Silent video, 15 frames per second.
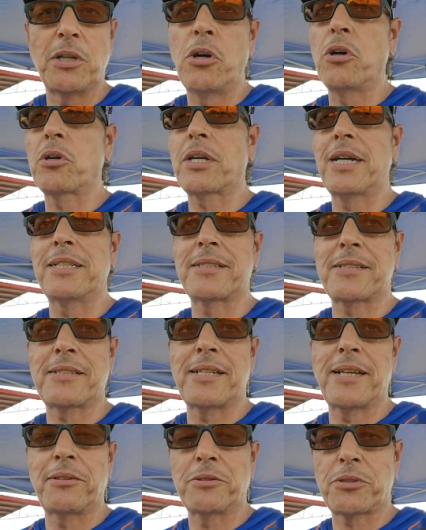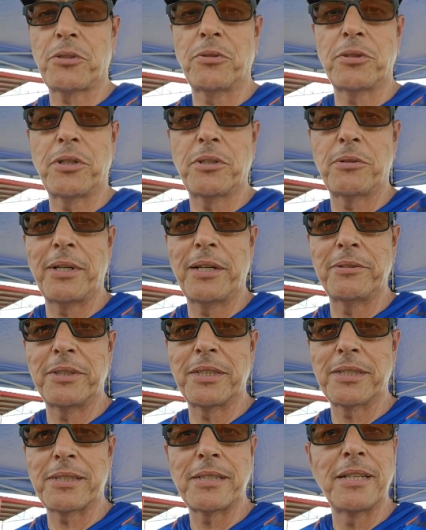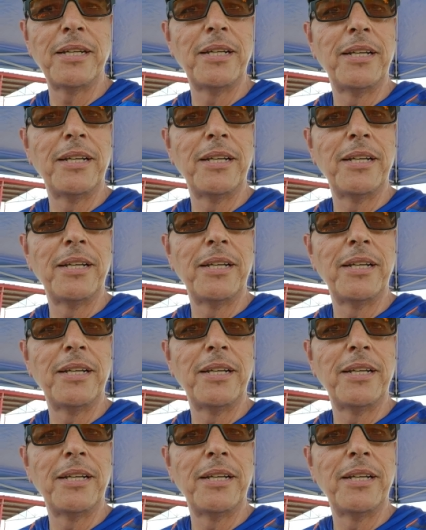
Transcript: all kinds of sounds going on around us.